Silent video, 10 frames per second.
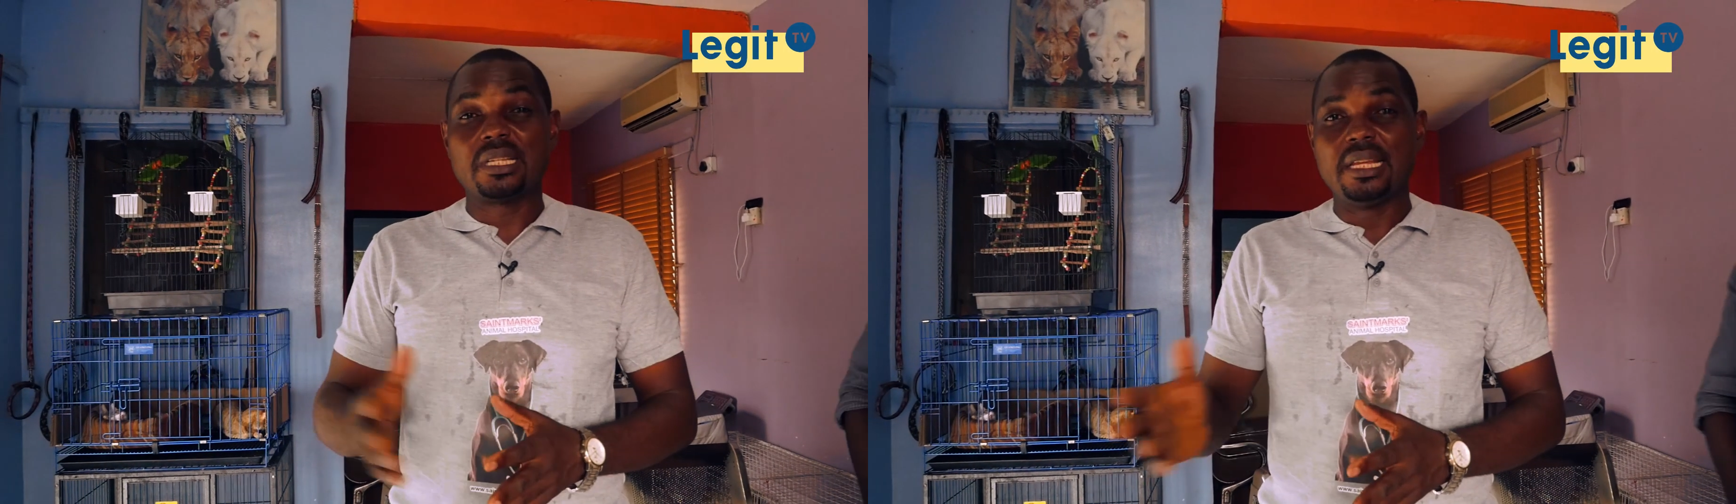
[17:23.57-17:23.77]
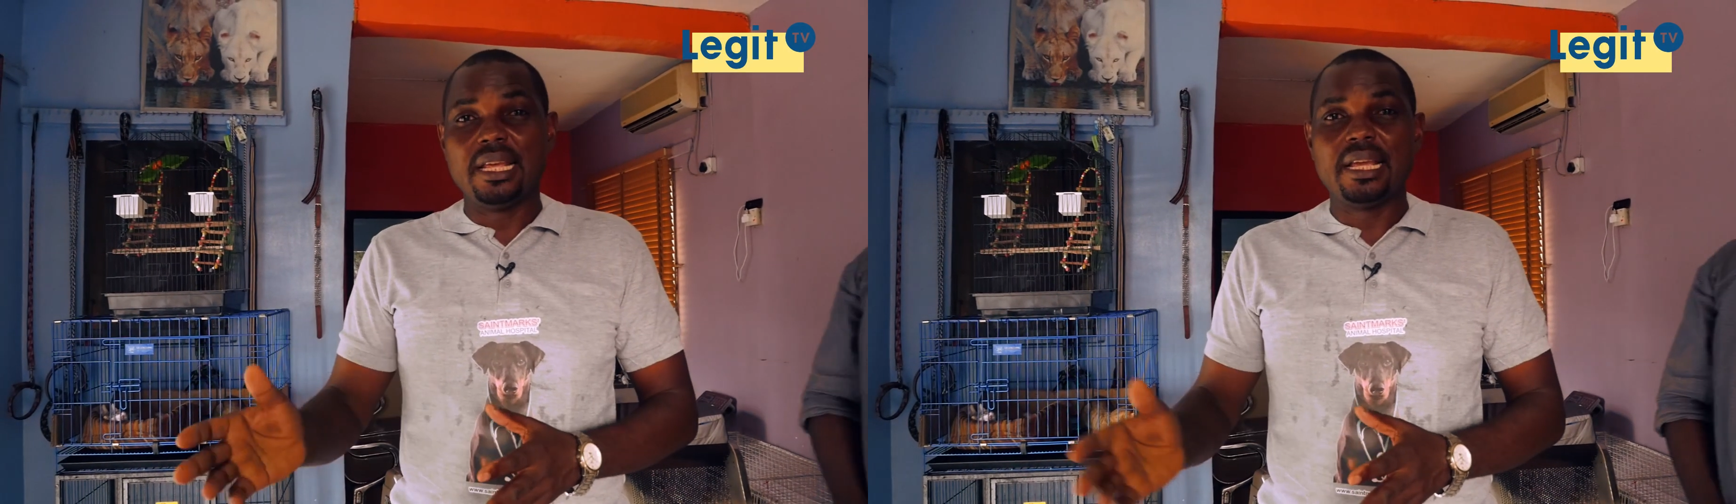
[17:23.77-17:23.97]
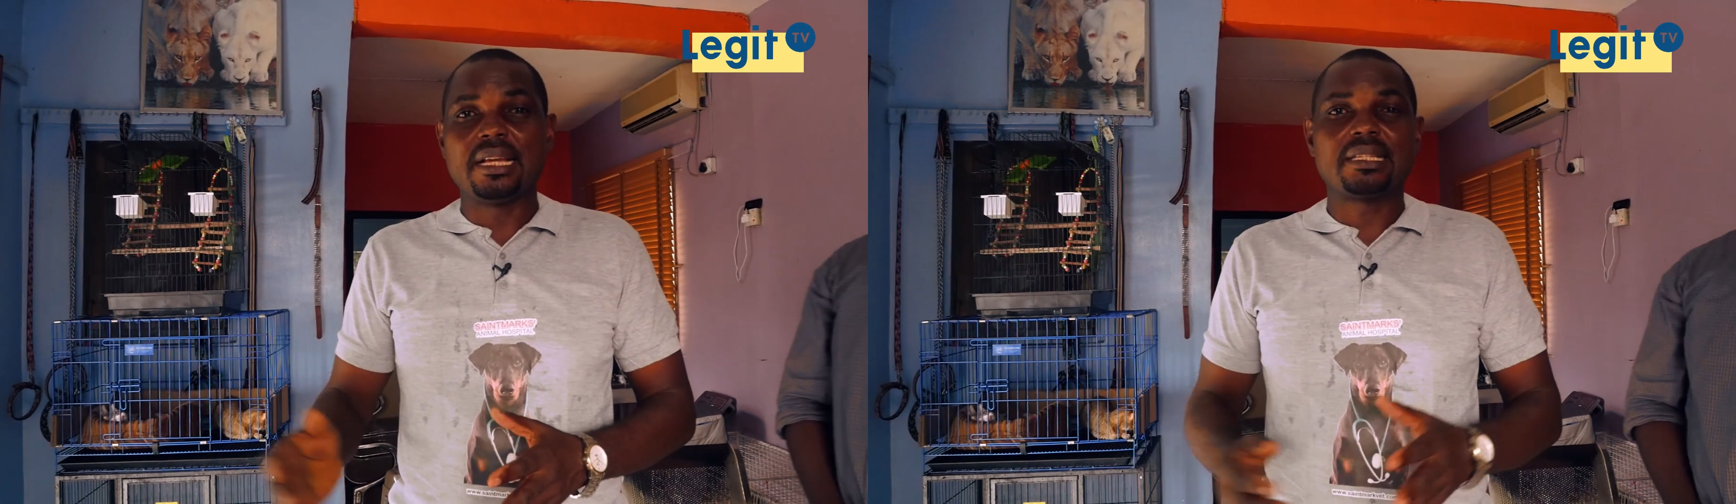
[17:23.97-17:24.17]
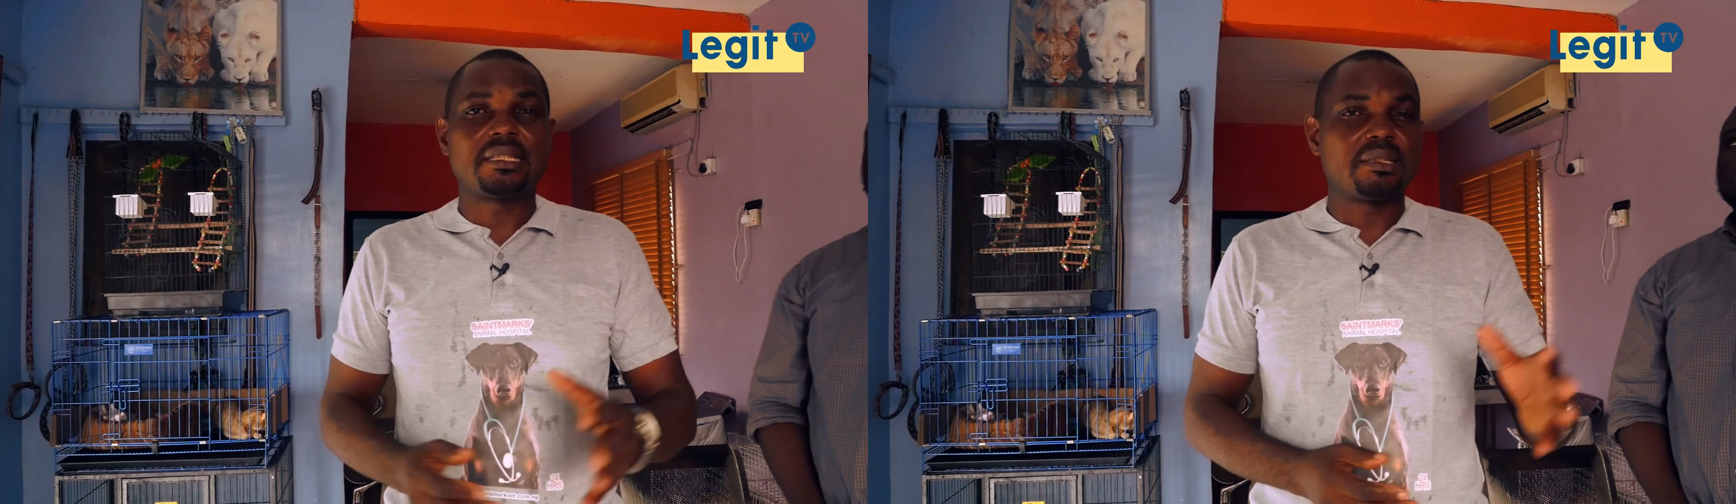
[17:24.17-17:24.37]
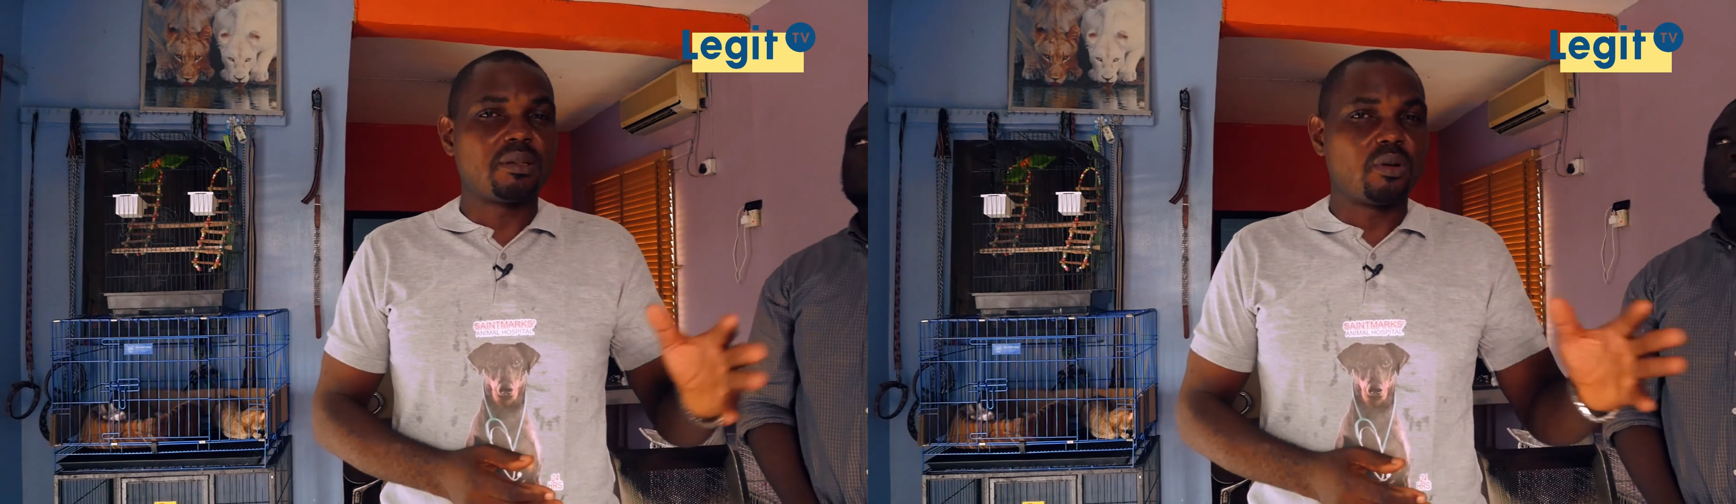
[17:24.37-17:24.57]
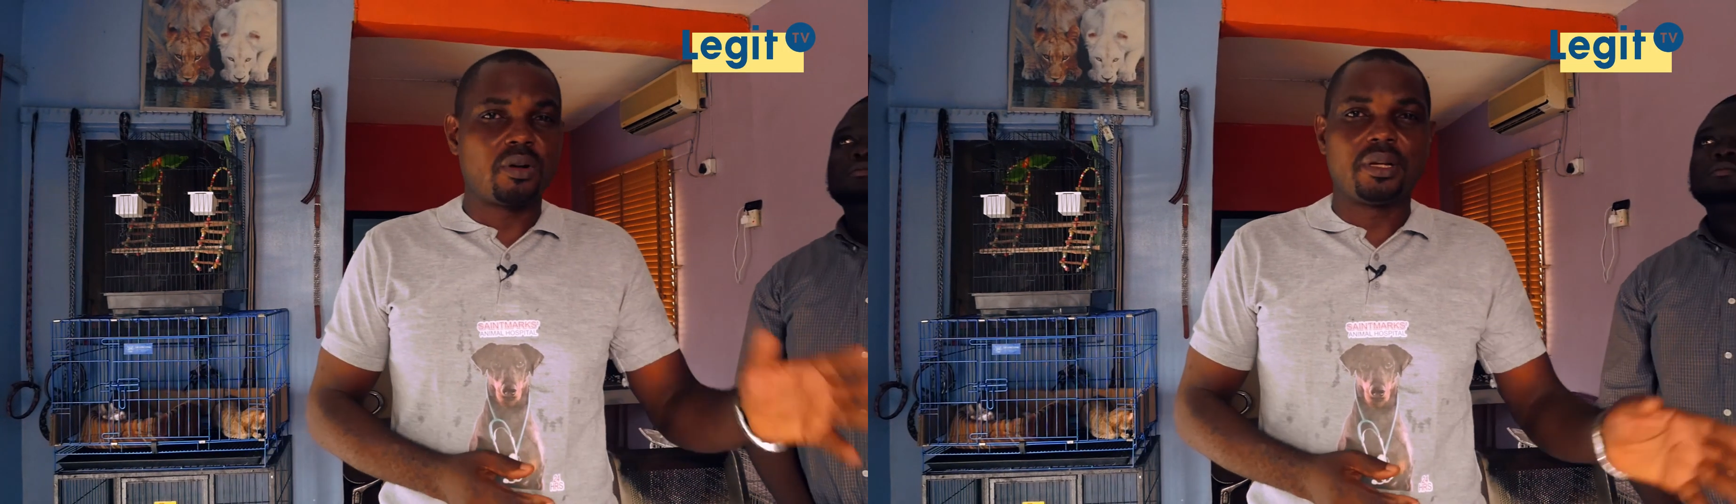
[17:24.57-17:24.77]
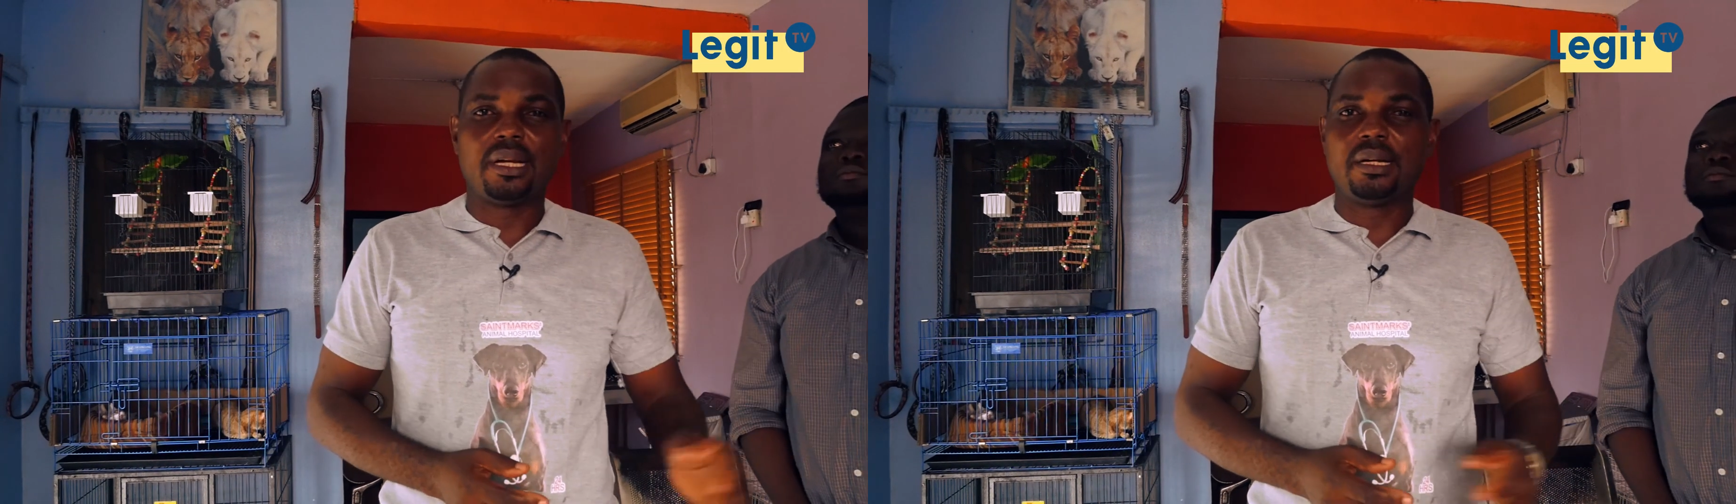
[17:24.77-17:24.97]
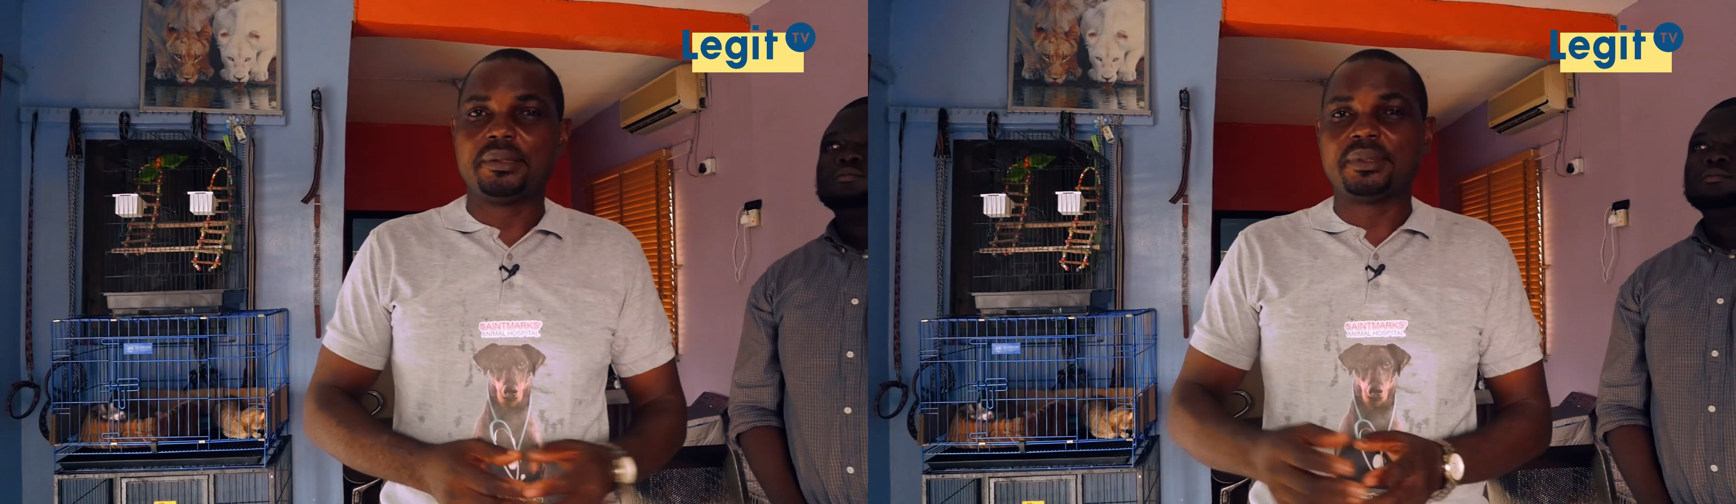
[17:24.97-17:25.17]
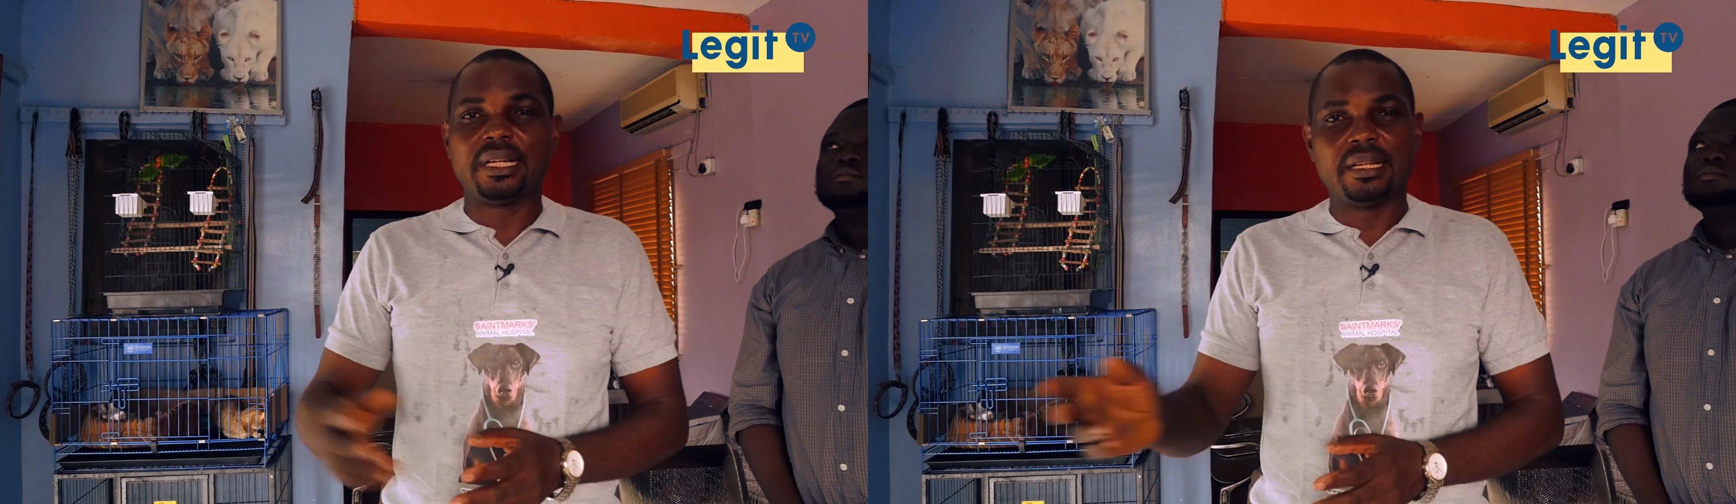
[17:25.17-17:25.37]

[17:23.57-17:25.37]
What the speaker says: Snakes, crocodiles,